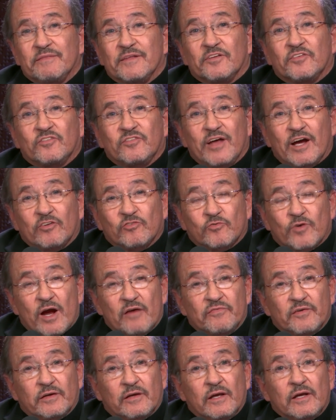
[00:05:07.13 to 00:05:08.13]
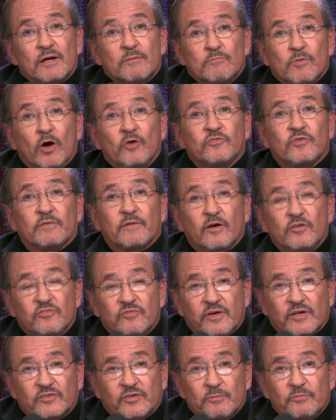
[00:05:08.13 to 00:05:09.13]
the sex trafficking, and most of those
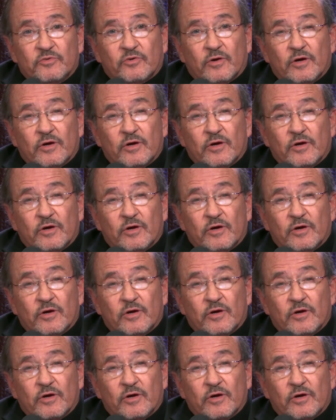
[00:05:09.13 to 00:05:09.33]
victims